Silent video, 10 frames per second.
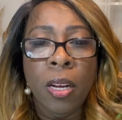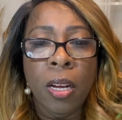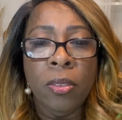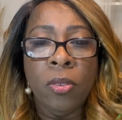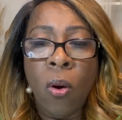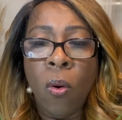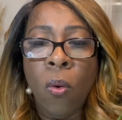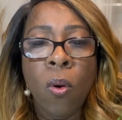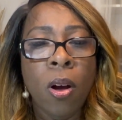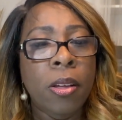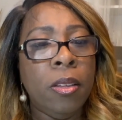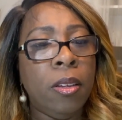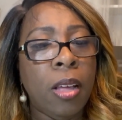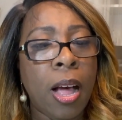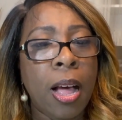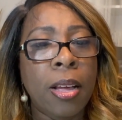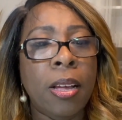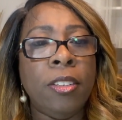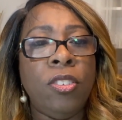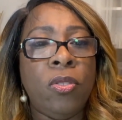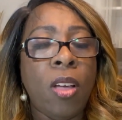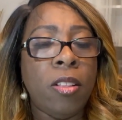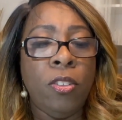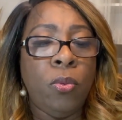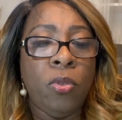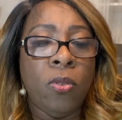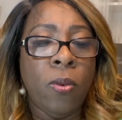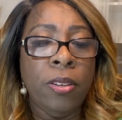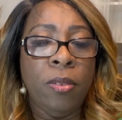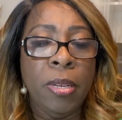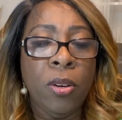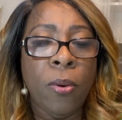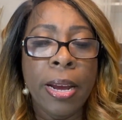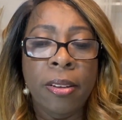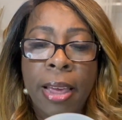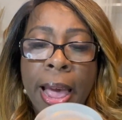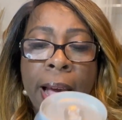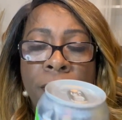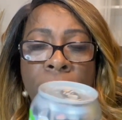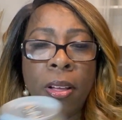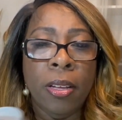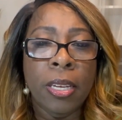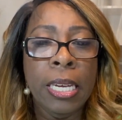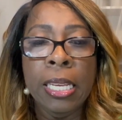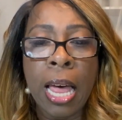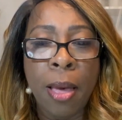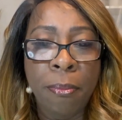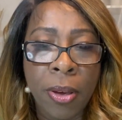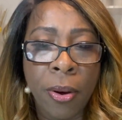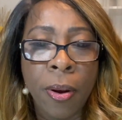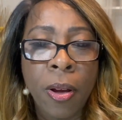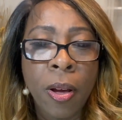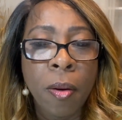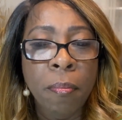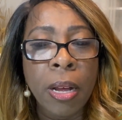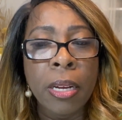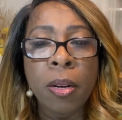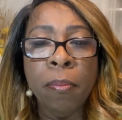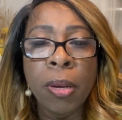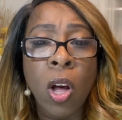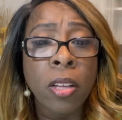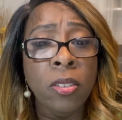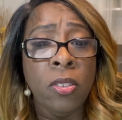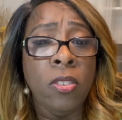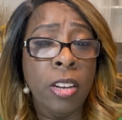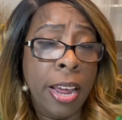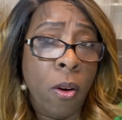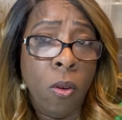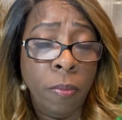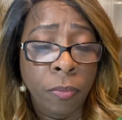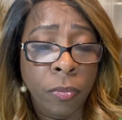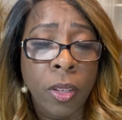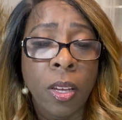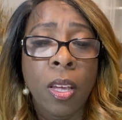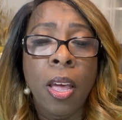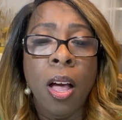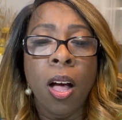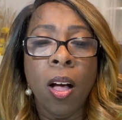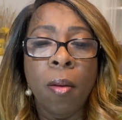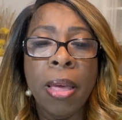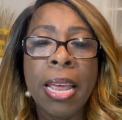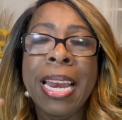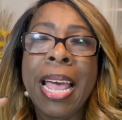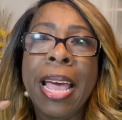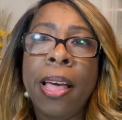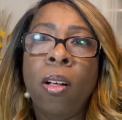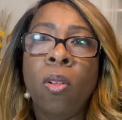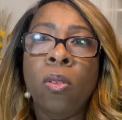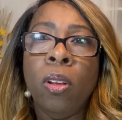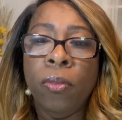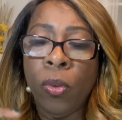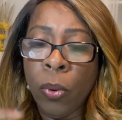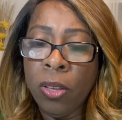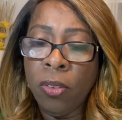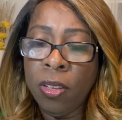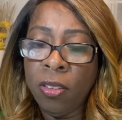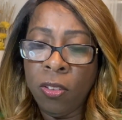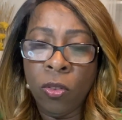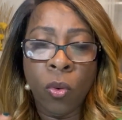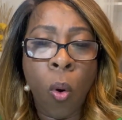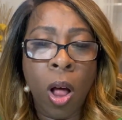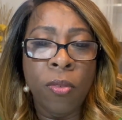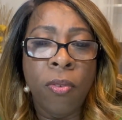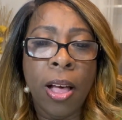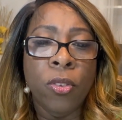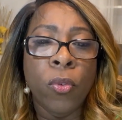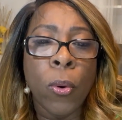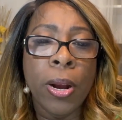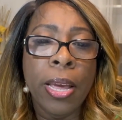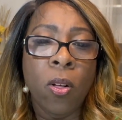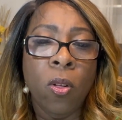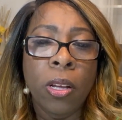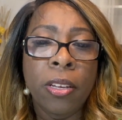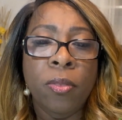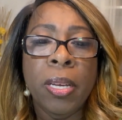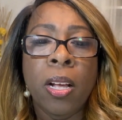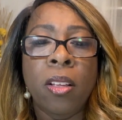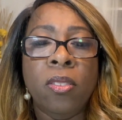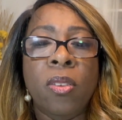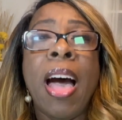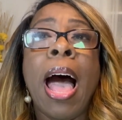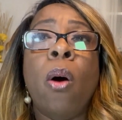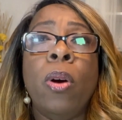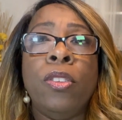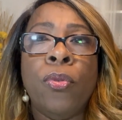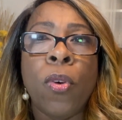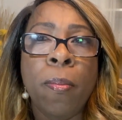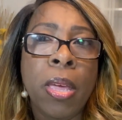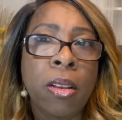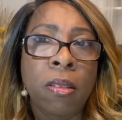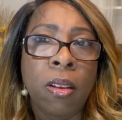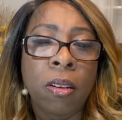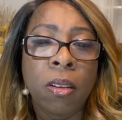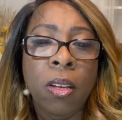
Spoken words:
so I just thought this was going to be great to have a key lime beer, but because this is an ale, an ale, the reason qualifies for an ale is because of how it's fermented.